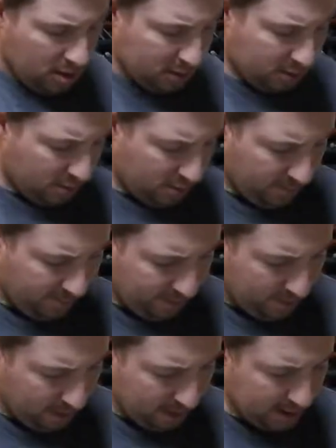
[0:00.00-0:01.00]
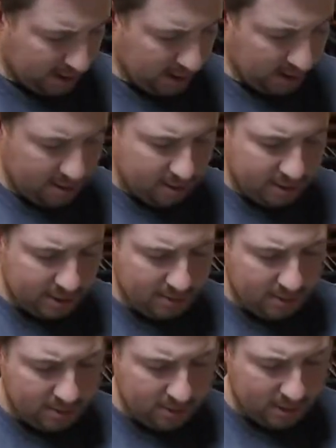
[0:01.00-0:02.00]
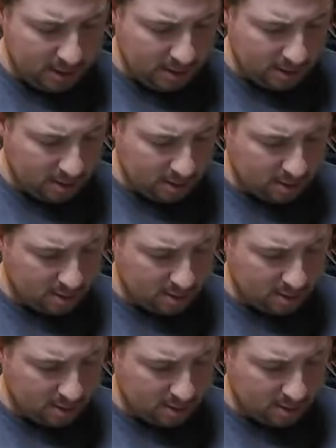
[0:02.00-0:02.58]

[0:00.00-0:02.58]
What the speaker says: So for butt connectors, I'm using,